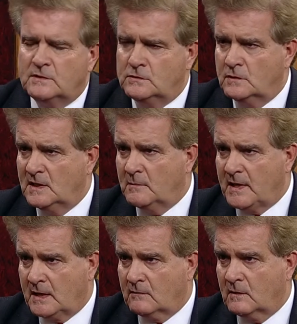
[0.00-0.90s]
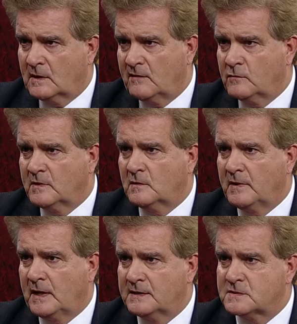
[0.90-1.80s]
a unique background, having been a
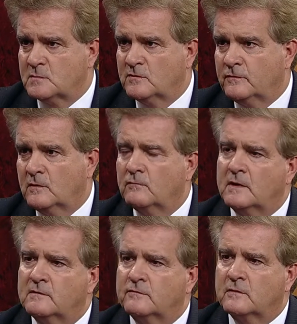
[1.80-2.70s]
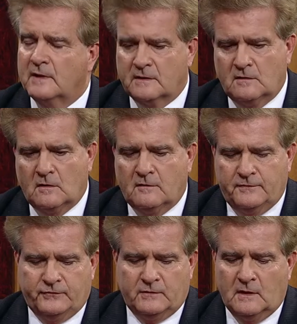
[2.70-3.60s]
pastor before running for elected
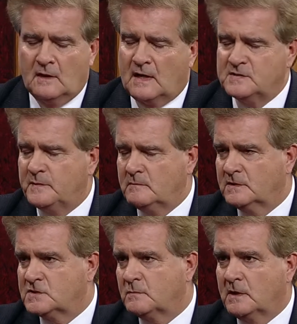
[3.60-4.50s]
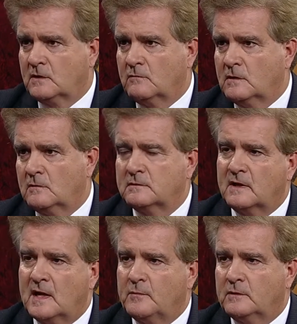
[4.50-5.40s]
office, and I spent much of my career on
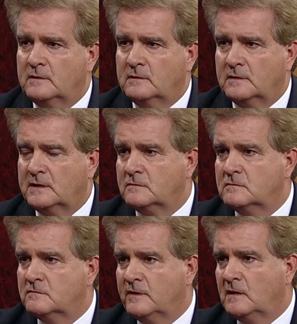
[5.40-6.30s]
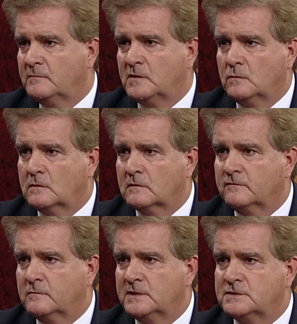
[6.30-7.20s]
Capitol Hill, and I do development work
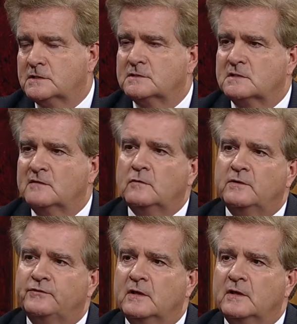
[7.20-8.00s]
for my church, and I've always